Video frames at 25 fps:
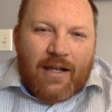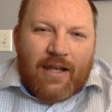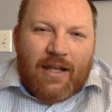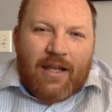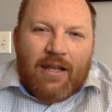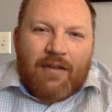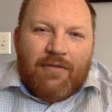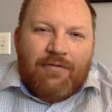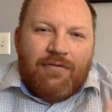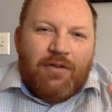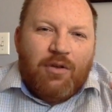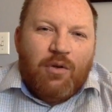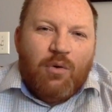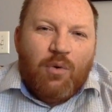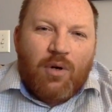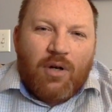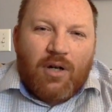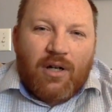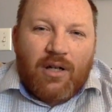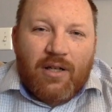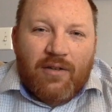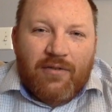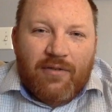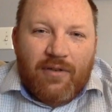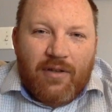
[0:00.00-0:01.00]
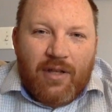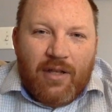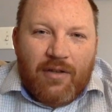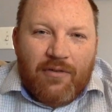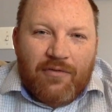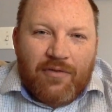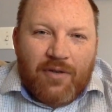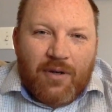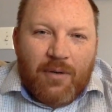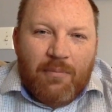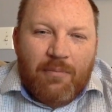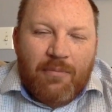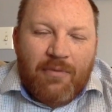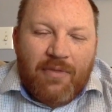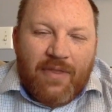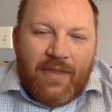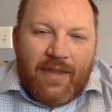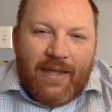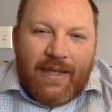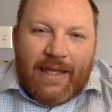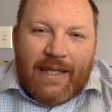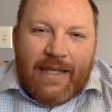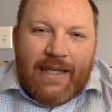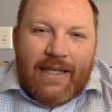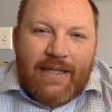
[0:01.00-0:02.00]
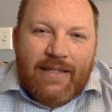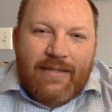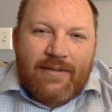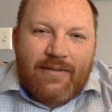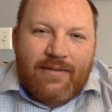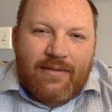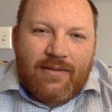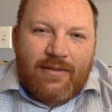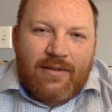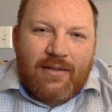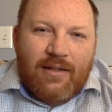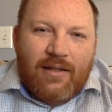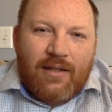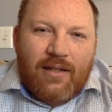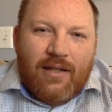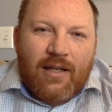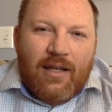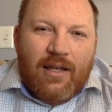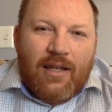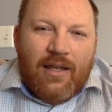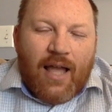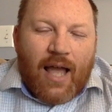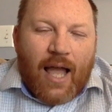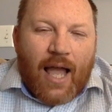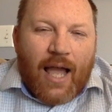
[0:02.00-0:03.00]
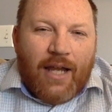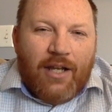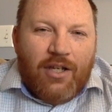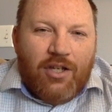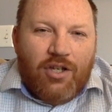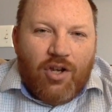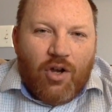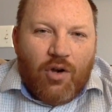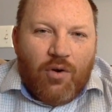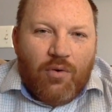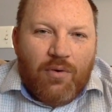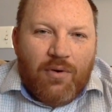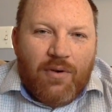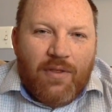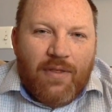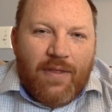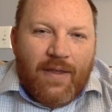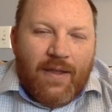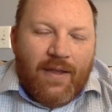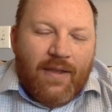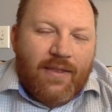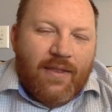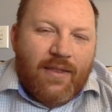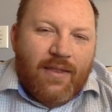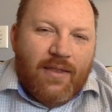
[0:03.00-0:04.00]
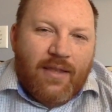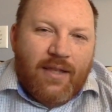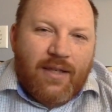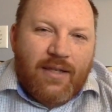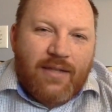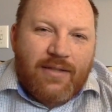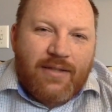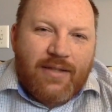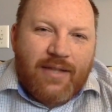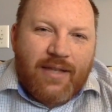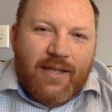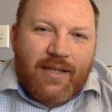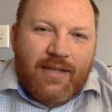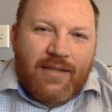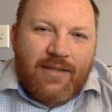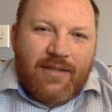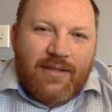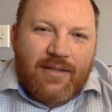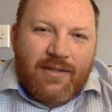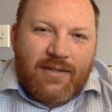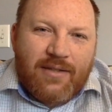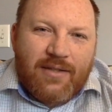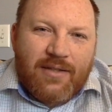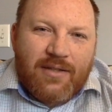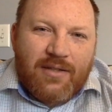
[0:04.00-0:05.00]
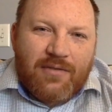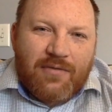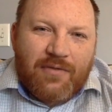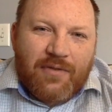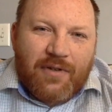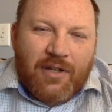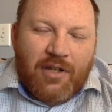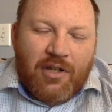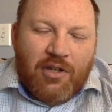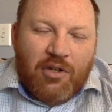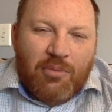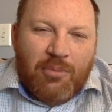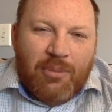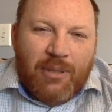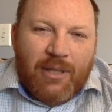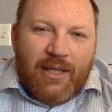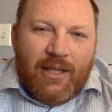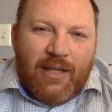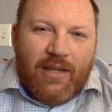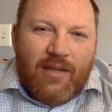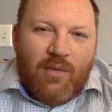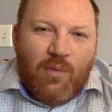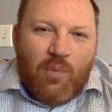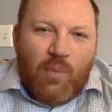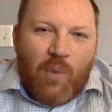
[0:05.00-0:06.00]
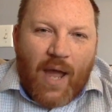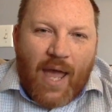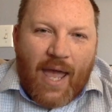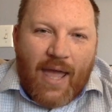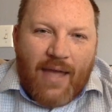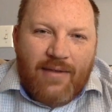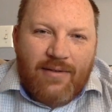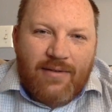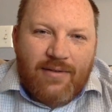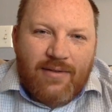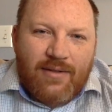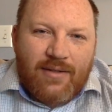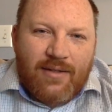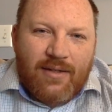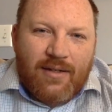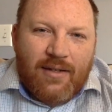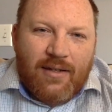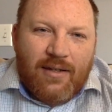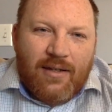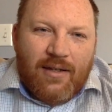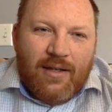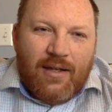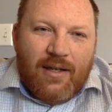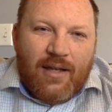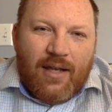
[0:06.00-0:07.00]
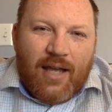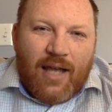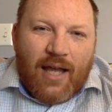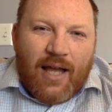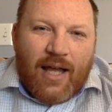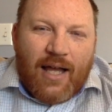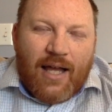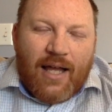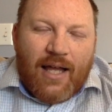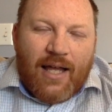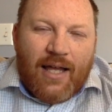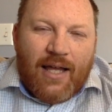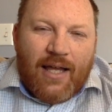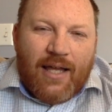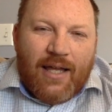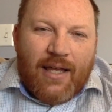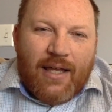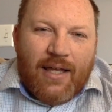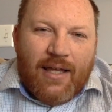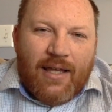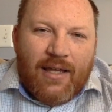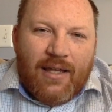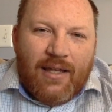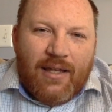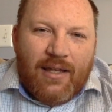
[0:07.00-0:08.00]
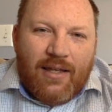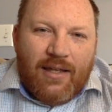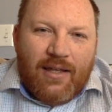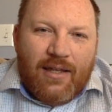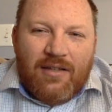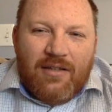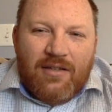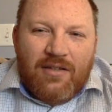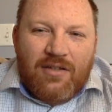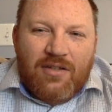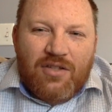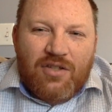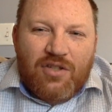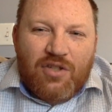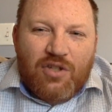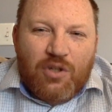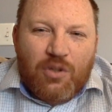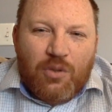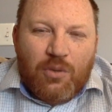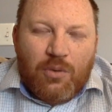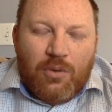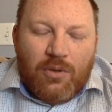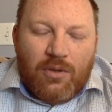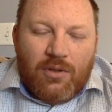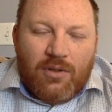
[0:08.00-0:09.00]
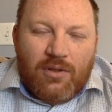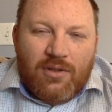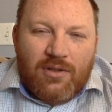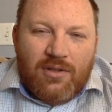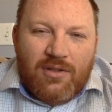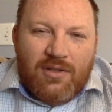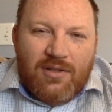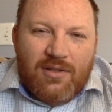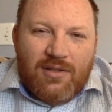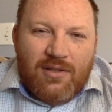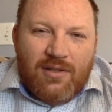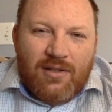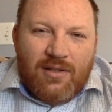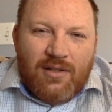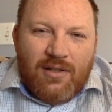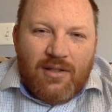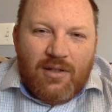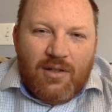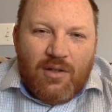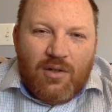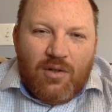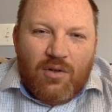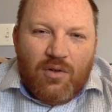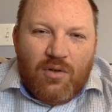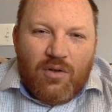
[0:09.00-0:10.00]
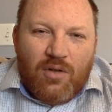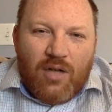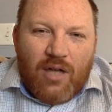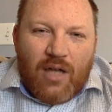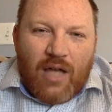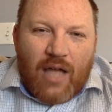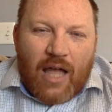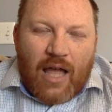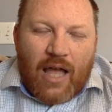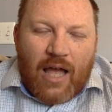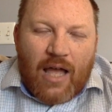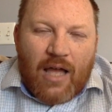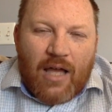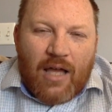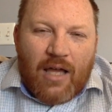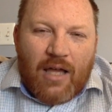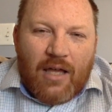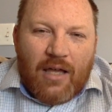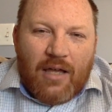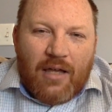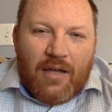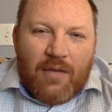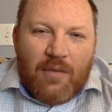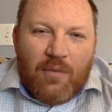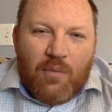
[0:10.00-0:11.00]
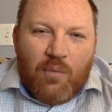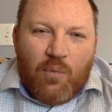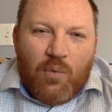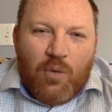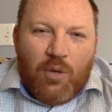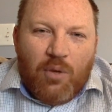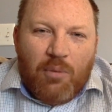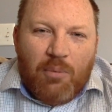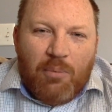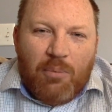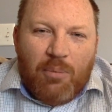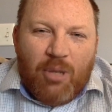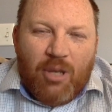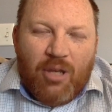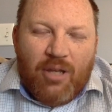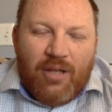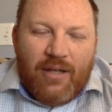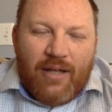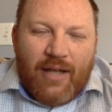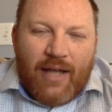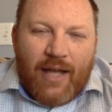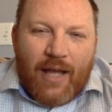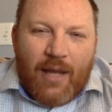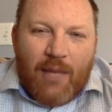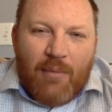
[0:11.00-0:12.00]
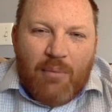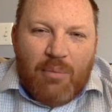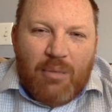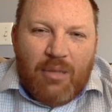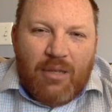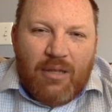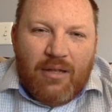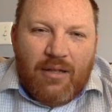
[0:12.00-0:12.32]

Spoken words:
if you are from the East, I don't think that these things exist for you. But in the West, uh, schools will put up